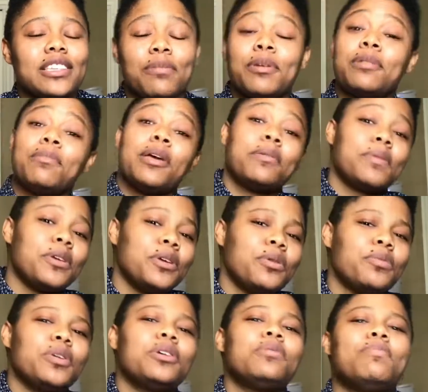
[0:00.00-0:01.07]
I mean, maybe you
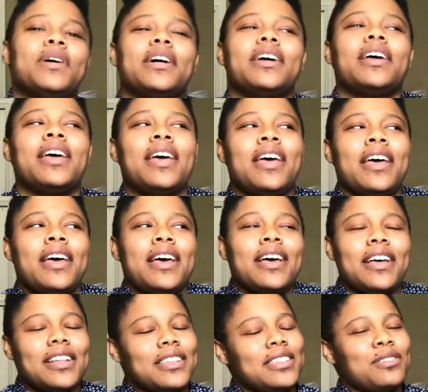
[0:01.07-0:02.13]
will, but
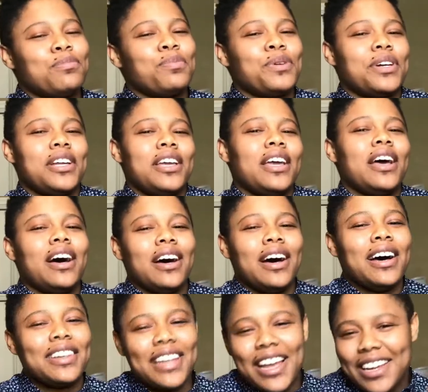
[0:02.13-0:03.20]
it's pretty
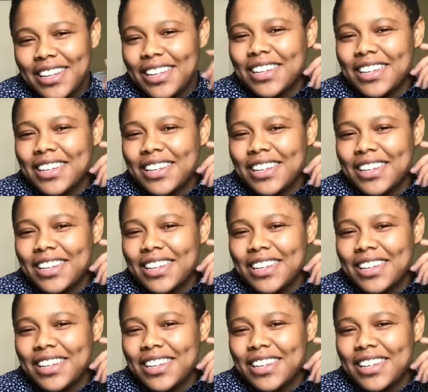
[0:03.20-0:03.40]
unlikely,